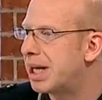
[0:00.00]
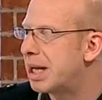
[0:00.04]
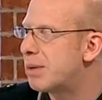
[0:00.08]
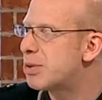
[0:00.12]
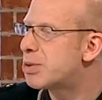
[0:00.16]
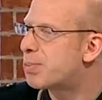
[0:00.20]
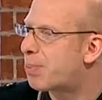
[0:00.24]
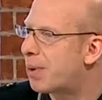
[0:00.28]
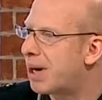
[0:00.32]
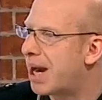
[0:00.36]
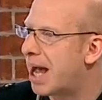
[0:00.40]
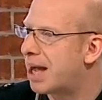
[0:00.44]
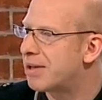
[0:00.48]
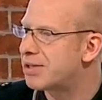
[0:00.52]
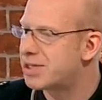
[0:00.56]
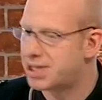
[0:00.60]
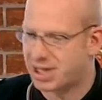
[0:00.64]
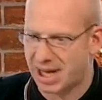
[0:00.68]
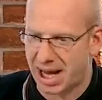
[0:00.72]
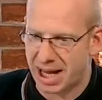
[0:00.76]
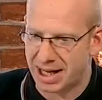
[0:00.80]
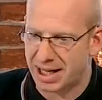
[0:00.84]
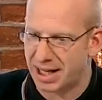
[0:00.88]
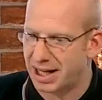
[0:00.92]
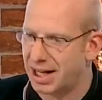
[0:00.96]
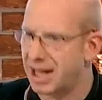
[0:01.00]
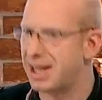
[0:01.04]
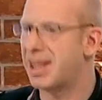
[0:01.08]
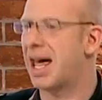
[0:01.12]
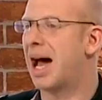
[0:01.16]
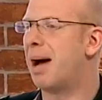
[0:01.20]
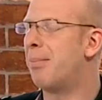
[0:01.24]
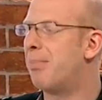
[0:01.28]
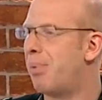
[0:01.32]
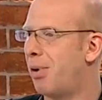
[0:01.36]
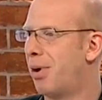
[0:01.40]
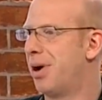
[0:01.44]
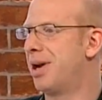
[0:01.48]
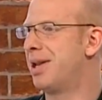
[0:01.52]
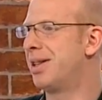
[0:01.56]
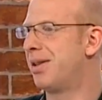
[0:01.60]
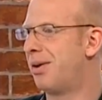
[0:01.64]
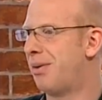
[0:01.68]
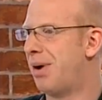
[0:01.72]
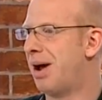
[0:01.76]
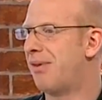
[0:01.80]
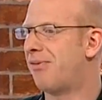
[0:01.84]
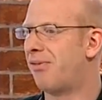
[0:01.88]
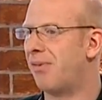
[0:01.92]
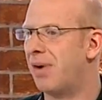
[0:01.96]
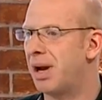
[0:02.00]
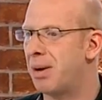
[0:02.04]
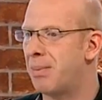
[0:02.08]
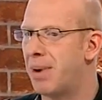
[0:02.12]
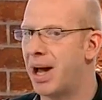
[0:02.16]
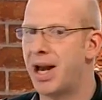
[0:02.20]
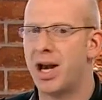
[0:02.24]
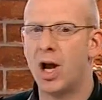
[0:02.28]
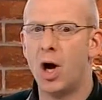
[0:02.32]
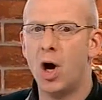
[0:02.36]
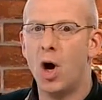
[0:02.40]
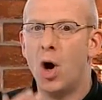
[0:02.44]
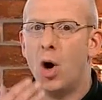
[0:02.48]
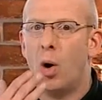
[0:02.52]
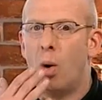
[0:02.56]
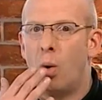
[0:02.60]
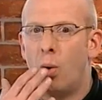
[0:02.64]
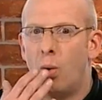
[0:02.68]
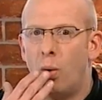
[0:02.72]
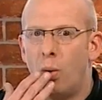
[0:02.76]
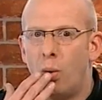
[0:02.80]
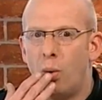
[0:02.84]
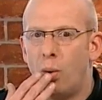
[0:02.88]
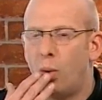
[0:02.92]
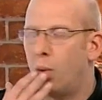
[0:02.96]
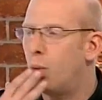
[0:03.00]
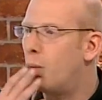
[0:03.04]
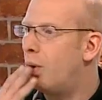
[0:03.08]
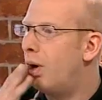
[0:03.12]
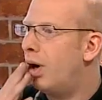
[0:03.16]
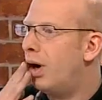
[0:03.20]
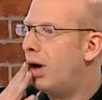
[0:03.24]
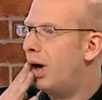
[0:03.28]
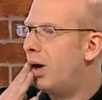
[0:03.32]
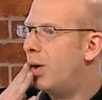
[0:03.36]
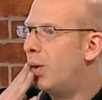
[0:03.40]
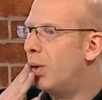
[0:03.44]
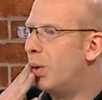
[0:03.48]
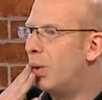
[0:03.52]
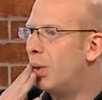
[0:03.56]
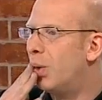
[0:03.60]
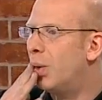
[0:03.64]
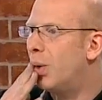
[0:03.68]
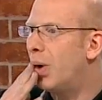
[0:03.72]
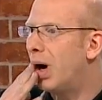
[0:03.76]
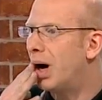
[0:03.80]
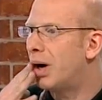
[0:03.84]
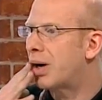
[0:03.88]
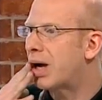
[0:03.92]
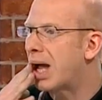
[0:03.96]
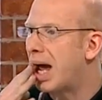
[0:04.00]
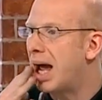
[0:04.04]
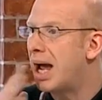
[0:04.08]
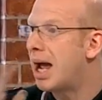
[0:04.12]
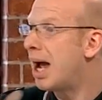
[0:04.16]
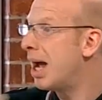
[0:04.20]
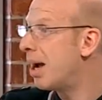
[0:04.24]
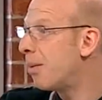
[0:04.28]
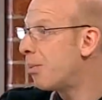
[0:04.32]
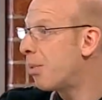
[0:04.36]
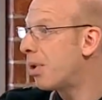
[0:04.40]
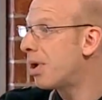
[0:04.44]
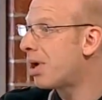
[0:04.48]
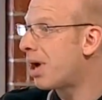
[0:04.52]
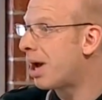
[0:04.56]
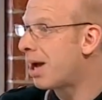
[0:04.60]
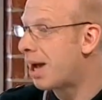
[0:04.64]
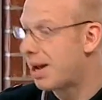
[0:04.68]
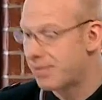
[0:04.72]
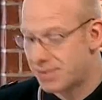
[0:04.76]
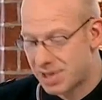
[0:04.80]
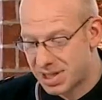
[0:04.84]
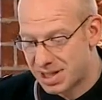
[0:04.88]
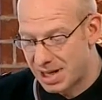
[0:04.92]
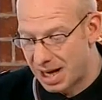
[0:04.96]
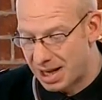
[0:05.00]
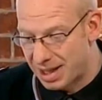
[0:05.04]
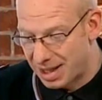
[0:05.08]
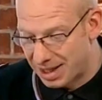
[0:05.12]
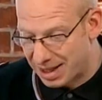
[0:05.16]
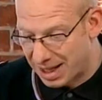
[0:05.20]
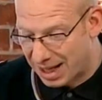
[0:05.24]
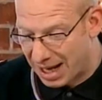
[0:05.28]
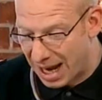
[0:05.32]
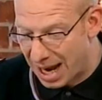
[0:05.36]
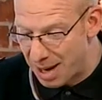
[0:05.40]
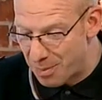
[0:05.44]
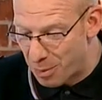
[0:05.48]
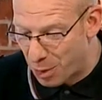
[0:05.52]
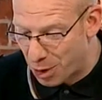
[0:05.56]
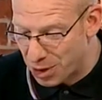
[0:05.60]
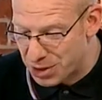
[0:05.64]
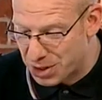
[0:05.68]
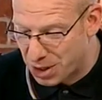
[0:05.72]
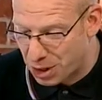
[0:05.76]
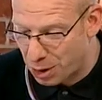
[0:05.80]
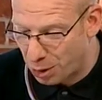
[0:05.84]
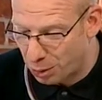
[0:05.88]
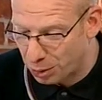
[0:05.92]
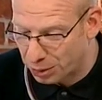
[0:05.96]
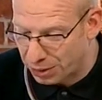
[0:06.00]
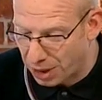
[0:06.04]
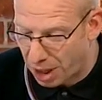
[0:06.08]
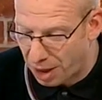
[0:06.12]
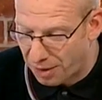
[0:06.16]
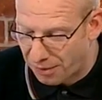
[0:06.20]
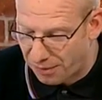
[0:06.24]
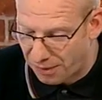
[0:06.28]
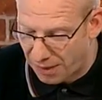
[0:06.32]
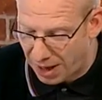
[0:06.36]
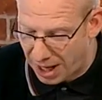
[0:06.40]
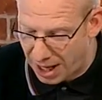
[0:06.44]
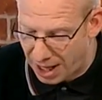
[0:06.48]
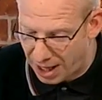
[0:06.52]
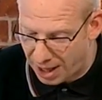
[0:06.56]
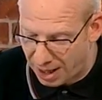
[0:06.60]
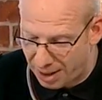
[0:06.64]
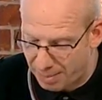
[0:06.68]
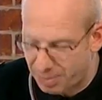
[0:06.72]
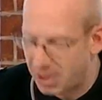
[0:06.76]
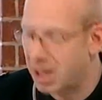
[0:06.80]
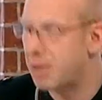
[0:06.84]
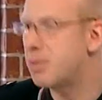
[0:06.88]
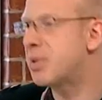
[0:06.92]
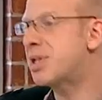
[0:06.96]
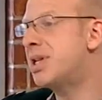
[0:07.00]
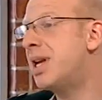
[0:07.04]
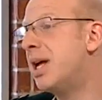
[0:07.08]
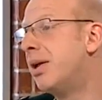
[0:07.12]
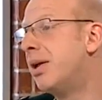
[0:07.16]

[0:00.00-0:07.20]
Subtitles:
and he was pronounced dead. And at that point, the referee went, ooh, okay. I have to say that the game was called off, but it was